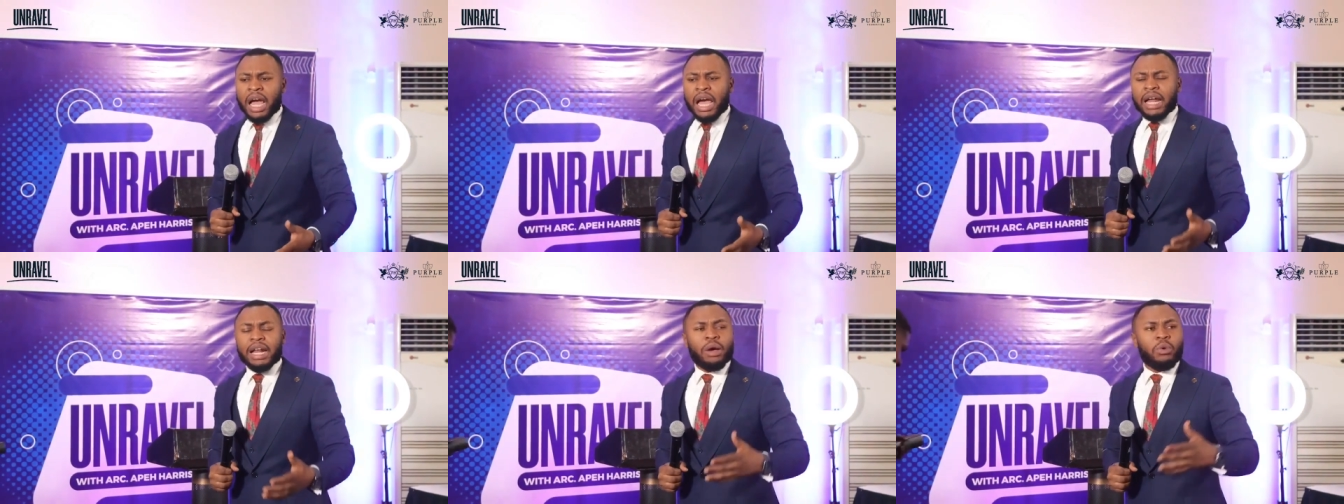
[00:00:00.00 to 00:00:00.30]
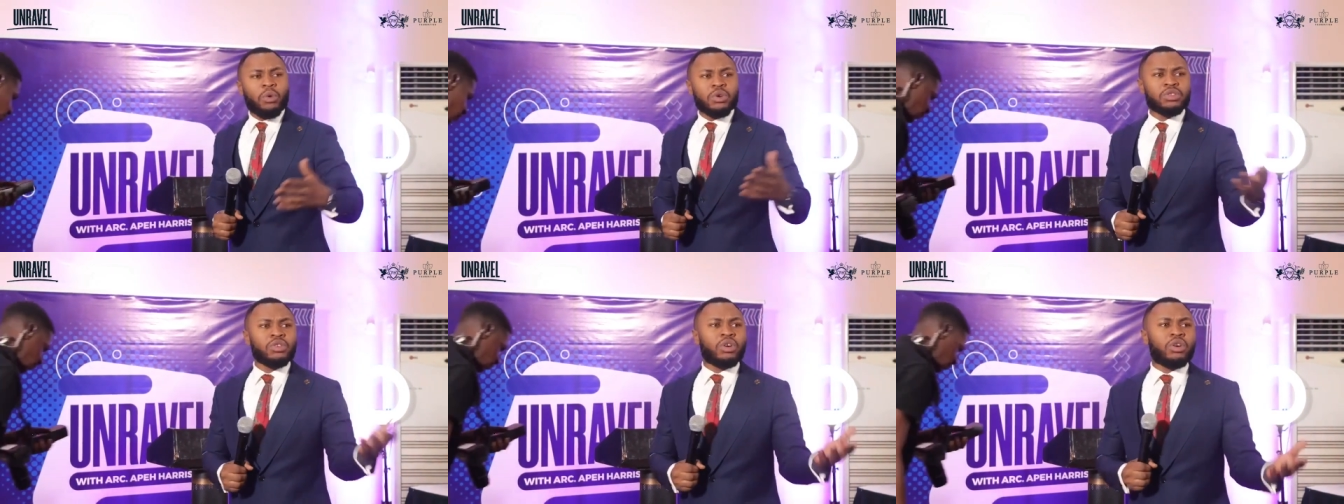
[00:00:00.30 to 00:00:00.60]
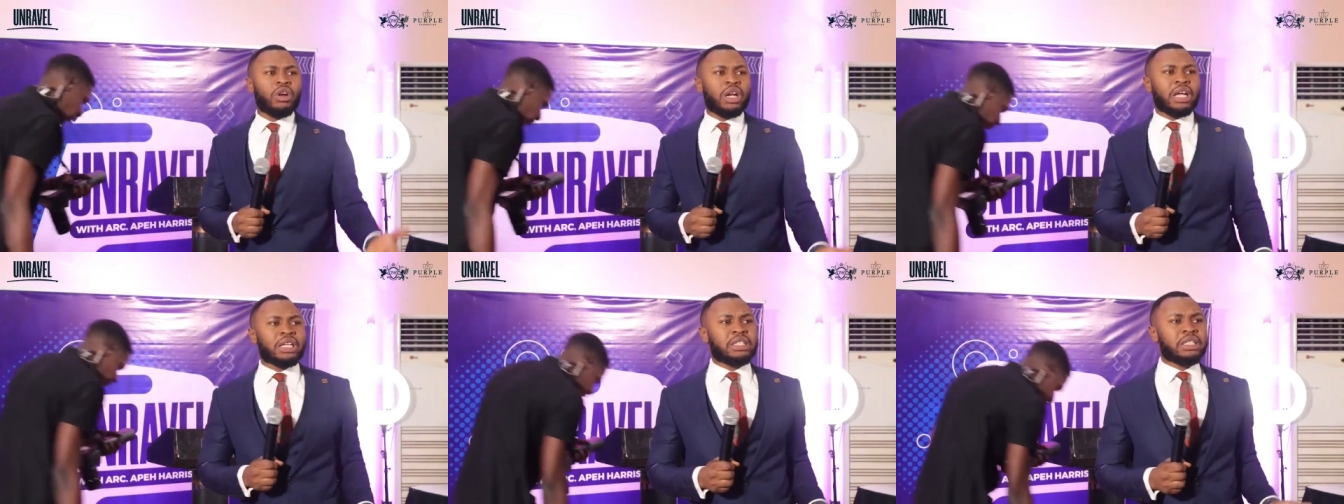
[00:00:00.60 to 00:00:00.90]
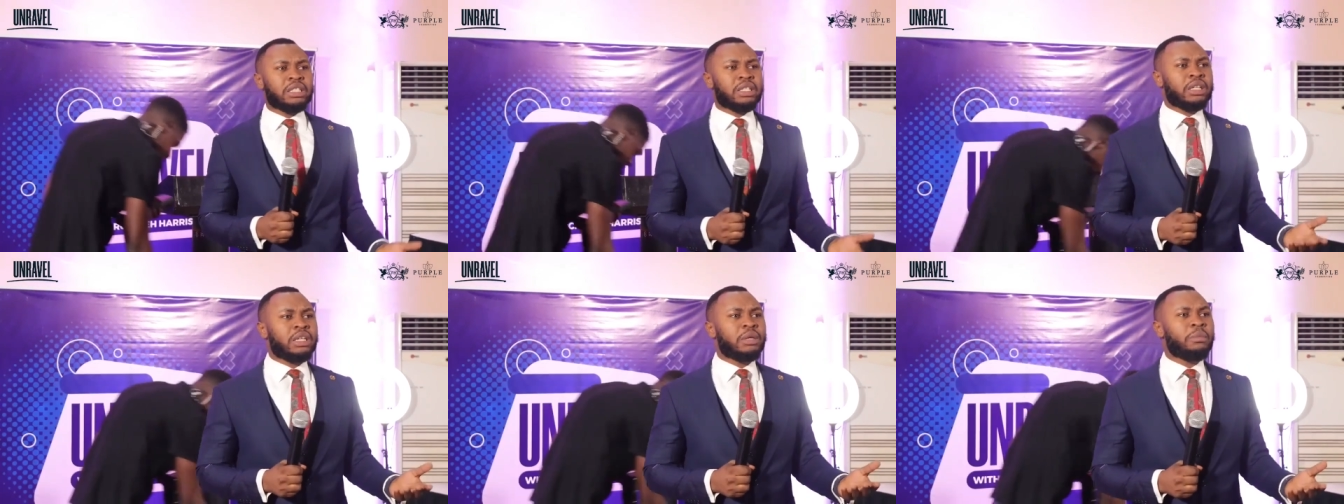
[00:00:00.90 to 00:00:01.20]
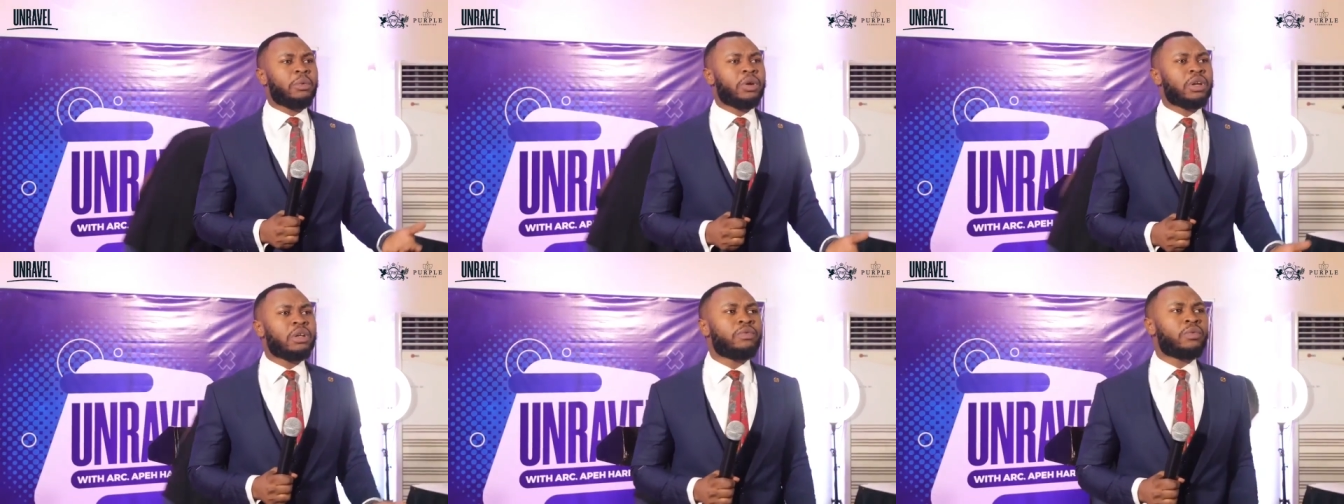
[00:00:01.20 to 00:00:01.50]
And I wasn't collecting any
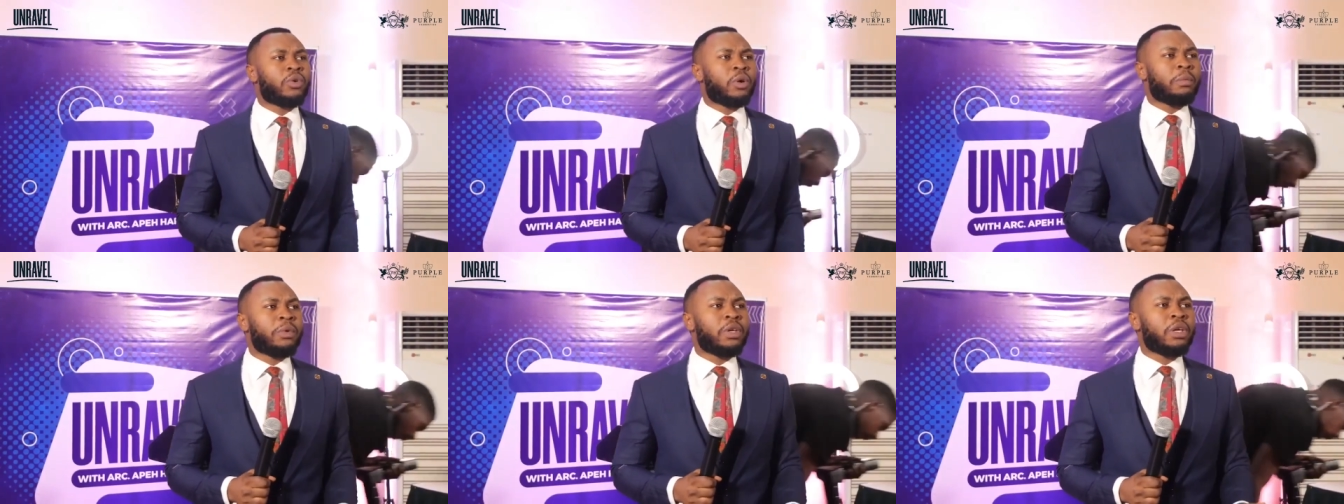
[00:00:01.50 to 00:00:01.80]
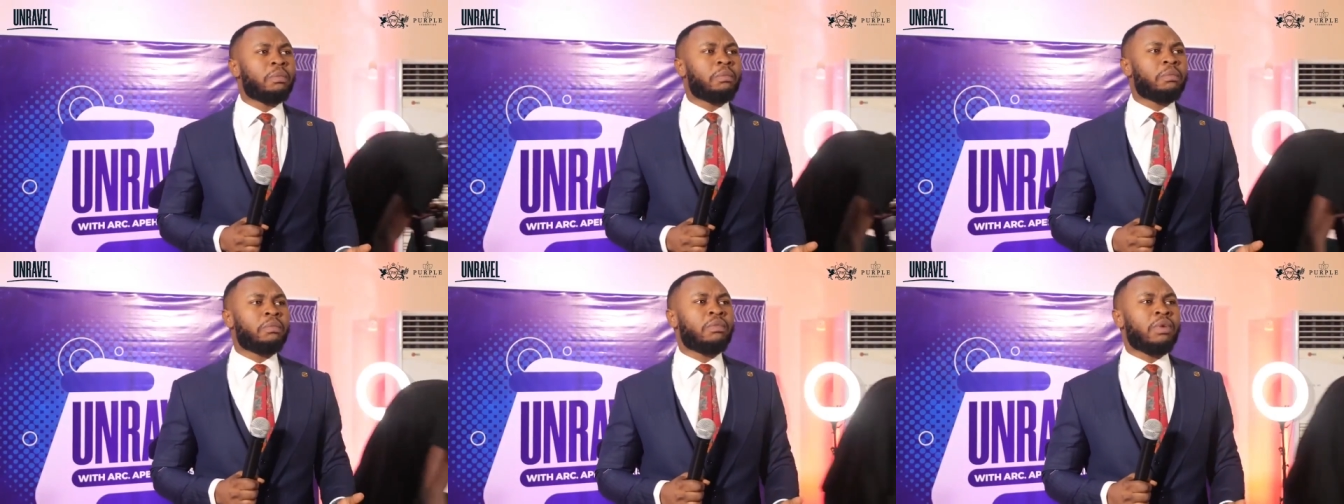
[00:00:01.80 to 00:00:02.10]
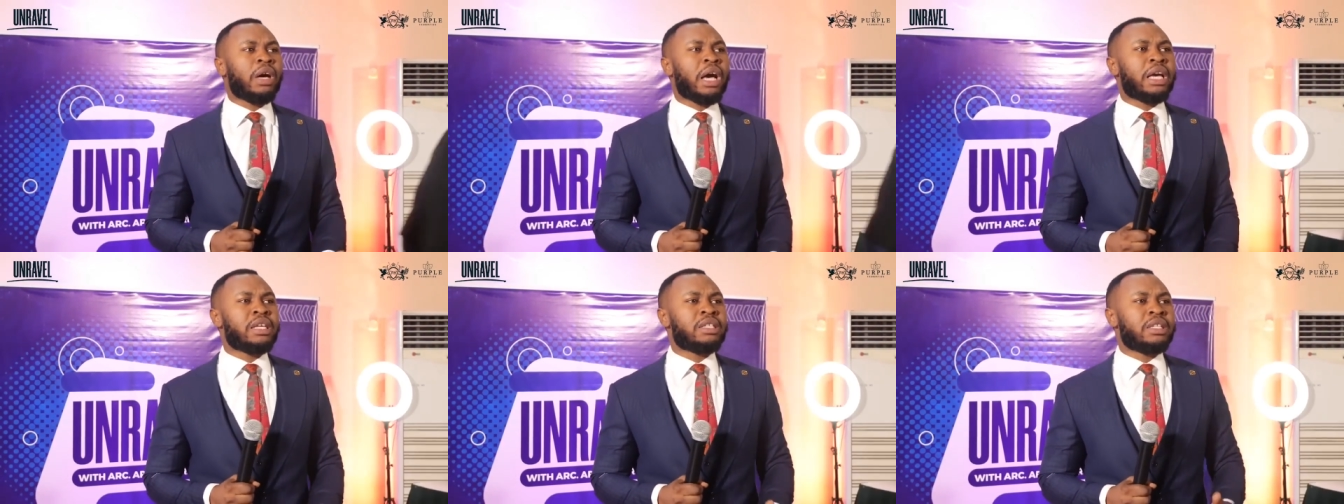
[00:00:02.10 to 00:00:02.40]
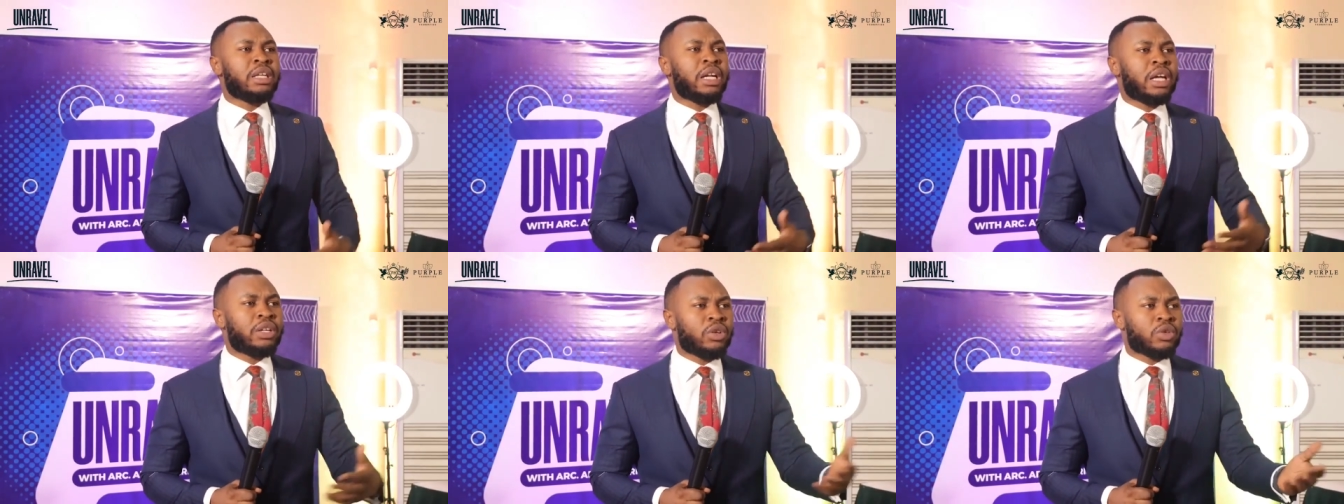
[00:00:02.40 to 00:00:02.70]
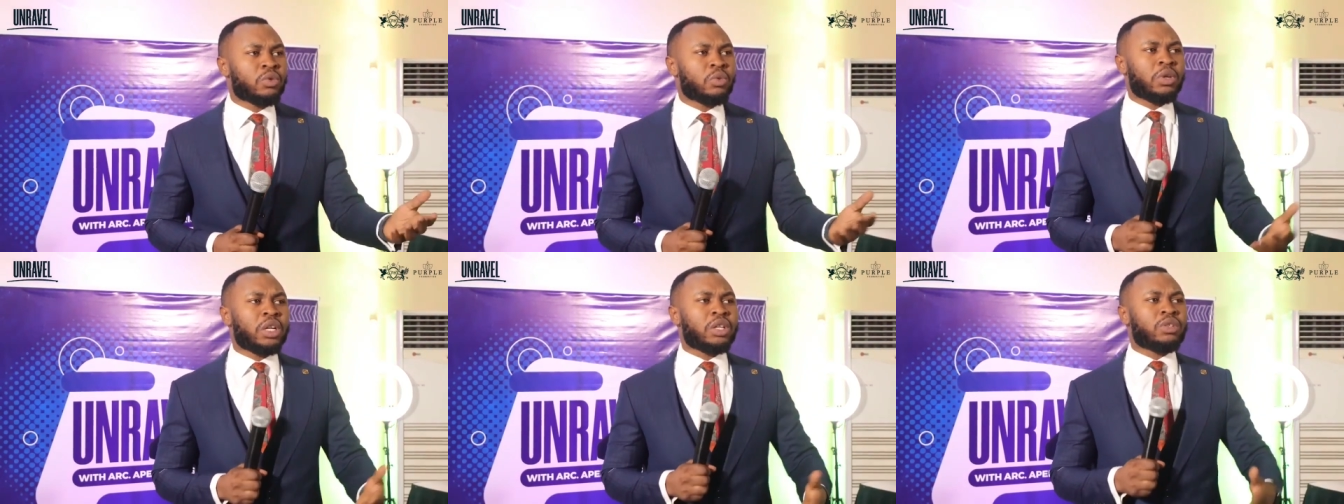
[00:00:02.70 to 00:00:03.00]
money from him. I said I
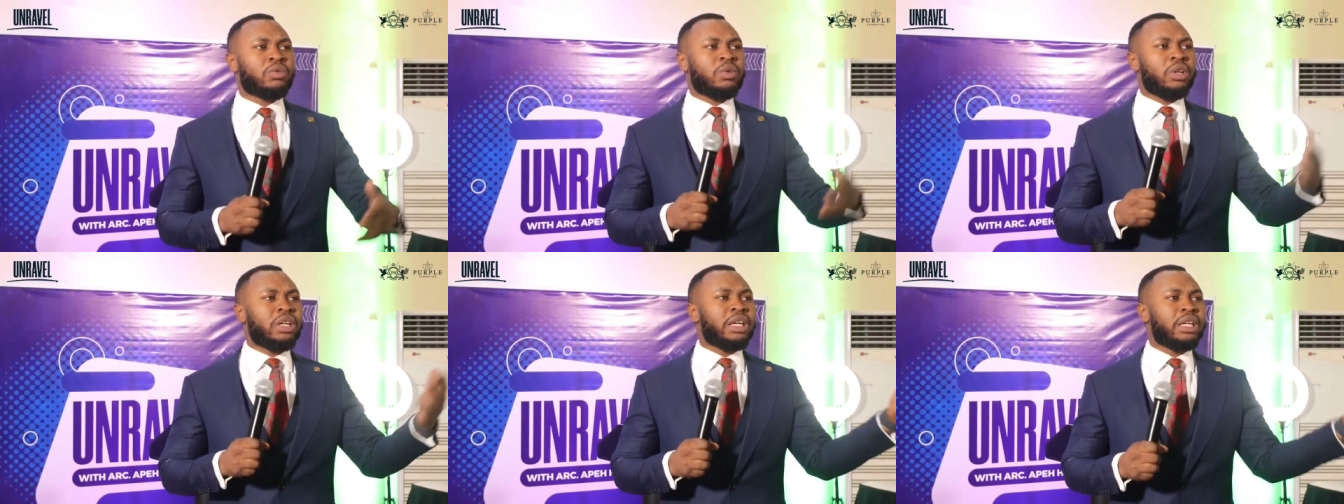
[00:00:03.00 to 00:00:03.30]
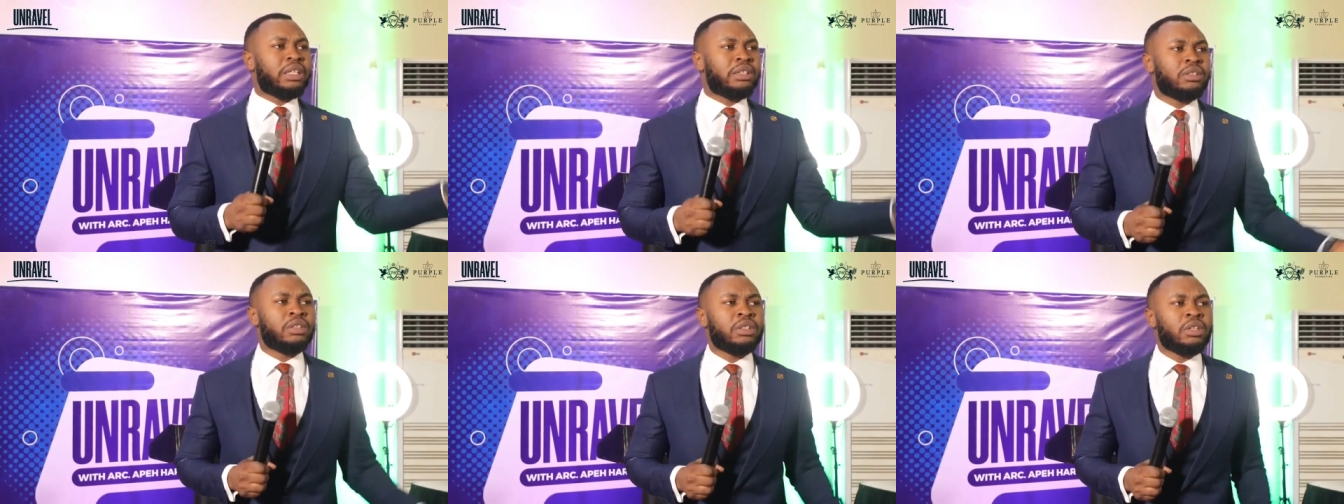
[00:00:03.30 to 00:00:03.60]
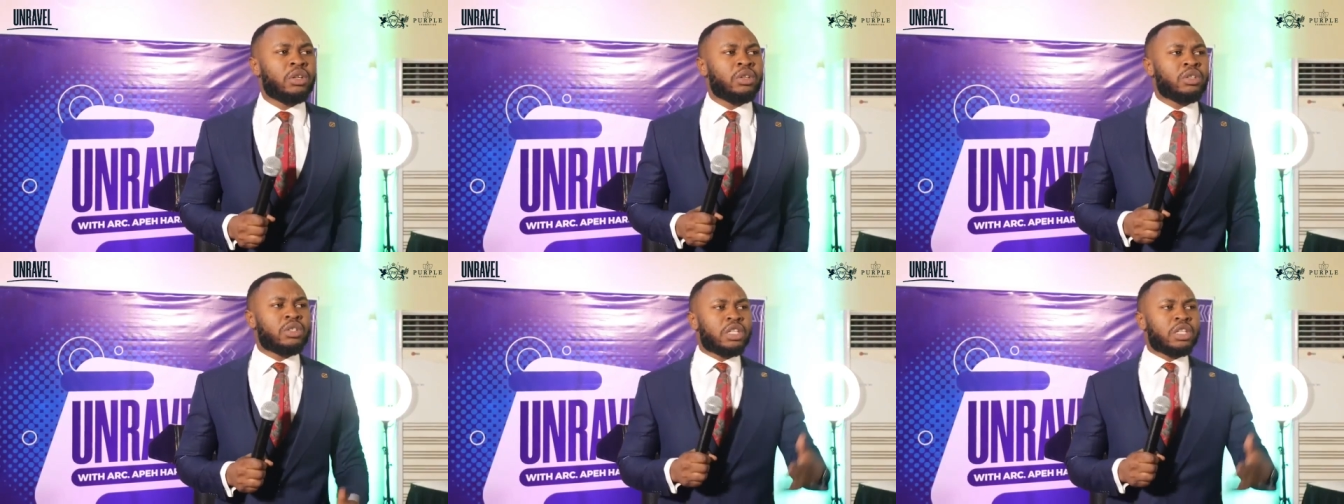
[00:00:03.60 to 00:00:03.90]
just wanted to learn,